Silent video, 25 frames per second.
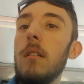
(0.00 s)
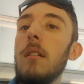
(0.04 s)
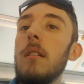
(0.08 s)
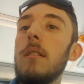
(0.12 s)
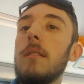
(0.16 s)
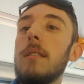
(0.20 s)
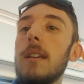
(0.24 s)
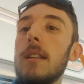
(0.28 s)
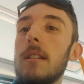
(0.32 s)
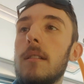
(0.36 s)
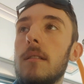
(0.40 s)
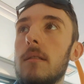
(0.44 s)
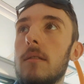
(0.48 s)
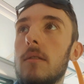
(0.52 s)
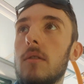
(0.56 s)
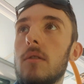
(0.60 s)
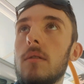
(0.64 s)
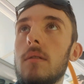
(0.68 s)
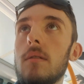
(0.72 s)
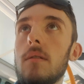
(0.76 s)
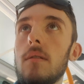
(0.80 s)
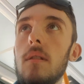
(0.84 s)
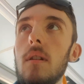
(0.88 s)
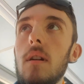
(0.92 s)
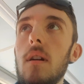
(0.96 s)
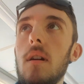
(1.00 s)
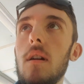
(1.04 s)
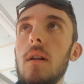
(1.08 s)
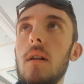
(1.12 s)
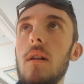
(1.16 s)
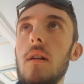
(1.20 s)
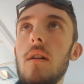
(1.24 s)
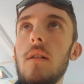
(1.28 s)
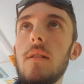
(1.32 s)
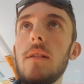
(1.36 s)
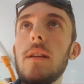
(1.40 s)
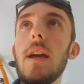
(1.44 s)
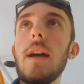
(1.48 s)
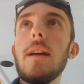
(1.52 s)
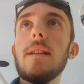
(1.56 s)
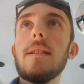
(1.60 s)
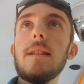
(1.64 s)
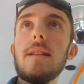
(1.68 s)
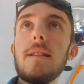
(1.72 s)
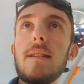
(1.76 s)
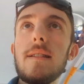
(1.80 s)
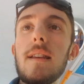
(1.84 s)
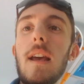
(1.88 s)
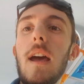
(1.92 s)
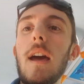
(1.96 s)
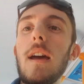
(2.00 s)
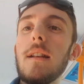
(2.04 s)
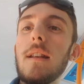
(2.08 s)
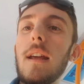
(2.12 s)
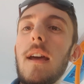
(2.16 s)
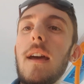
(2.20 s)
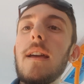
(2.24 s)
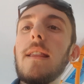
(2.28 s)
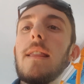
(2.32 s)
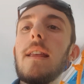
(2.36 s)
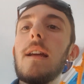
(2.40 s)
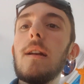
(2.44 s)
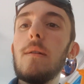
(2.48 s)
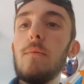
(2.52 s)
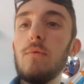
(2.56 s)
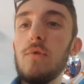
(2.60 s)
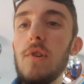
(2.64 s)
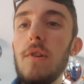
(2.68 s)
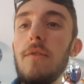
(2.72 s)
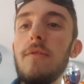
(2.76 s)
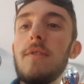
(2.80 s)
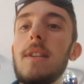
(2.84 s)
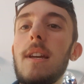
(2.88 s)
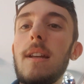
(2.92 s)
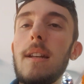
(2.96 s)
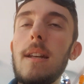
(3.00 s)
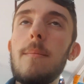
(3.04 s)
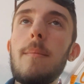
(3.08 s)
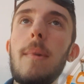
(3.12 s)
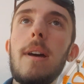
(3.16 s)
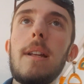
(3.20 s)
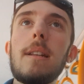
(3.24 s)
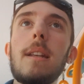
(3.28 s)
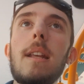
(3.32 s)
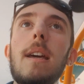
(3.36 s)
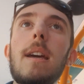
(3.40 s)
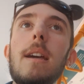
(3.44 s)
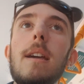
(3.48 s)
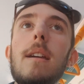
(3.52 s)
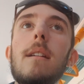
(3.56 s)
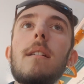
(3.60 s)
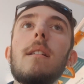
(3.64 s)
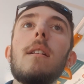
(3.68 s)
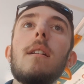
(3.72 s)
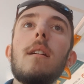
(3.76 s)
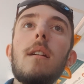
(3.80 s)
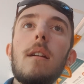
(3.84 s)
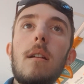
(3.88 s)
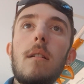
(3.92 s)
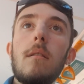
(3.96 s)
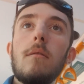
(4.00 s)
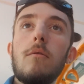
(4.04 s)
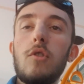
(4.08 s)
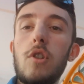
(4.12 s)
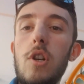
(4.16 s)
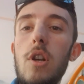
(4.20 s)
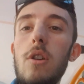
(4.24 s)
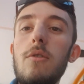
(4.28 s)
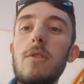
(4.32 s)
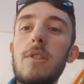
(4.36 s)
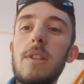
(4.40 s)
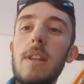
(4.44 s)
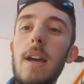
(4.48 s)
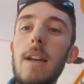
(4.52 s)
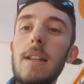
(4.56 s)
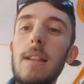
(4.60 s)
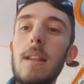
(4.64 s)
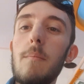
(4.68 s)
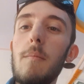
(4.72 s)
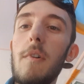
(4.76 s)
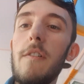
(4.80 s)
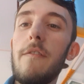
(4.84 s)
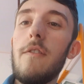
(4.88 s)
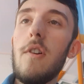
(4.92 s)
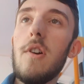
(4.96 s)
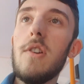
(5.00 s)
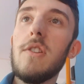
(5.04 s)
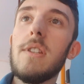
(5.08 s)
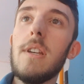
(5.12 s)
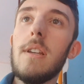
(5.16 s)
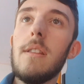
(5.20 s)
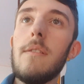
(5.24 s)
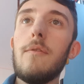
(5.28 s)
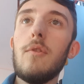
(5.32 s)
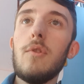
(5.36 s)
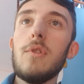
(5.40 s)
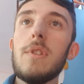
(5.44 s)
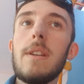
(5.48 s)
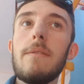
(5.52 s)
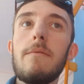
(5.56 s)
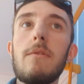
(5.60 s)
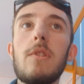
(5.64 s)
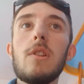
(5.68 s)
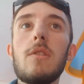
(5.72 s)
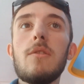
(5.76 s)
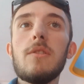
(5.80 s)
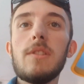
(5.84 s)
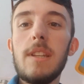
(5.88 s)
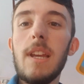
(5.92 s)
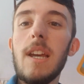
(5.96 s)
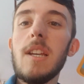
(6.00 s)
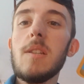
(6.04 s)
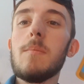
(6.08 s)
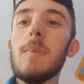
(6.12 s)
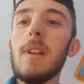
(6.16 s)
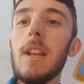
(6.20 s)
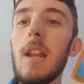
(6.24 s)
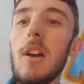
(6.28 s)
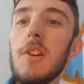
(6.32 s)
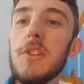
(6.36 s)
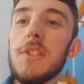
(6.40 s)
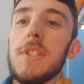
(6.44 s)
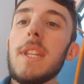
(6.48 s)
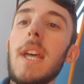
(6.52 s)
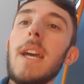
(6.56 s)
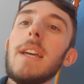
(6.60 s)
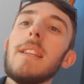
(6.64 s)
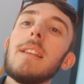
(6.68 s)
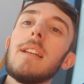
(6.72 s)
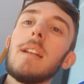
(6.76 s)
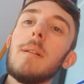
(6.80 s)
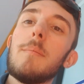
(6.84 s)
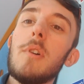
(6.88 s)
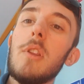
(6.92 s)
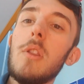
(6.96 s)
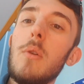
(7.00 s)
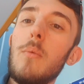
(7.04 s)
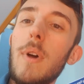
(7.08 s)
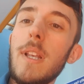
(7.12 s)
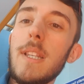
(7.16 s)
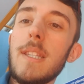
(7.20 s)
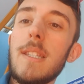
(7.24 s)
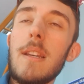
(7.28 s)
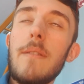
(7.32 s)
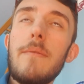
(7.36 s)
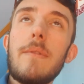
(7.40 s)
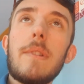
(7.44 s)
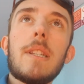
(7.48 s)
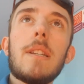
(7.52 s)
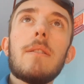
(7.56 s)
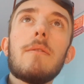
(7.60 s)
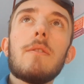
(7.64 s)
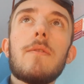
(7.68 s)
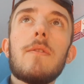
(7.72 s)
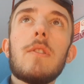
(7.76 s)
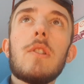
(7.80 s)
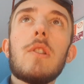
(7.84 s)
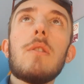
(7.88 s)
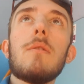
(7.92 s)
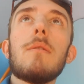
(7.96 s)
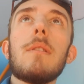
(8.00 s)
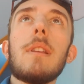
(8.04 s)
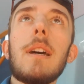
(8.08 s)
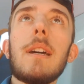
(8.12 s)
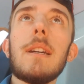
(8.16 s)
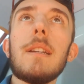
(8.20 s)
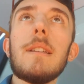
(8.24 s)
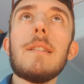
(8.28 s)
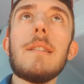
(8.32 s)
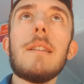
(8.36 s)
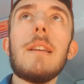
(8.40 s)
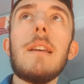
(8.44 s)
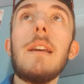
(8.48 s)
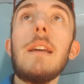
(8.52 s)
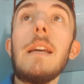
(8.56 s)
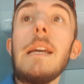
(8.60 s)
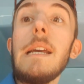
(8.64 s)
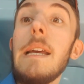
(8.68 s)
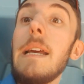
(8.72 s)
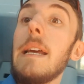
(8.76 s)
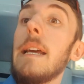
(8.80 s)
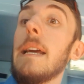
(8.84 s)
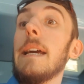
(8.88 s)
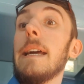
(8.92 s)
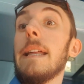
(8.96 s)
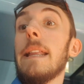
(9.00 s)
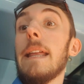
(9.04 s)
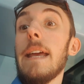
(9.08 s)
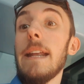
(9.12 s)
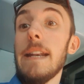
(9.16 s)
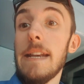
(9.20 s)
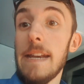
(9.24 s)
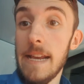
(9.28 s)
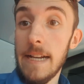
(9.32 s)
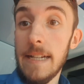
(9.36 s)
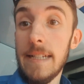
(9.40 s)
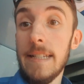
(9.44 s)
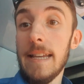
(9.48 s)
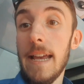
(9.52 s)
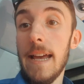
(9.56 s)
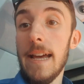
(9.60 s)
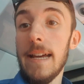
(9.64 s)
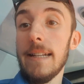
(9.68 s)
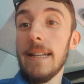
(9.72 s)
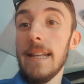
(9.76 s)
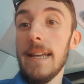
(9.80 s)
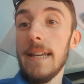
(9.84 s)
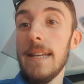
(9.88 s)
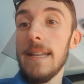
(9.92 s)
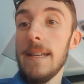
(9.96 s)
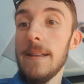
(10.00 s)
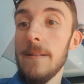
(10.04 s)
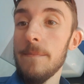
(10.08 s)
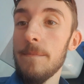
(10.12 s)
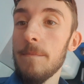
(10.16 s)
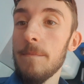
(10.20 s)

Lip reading: Did Saturday, then I was off Sunday, Monday, Tuesday, did my first day on the 472, today's my last day, and then I'm on the 177s for 2 days. And then next Saturday,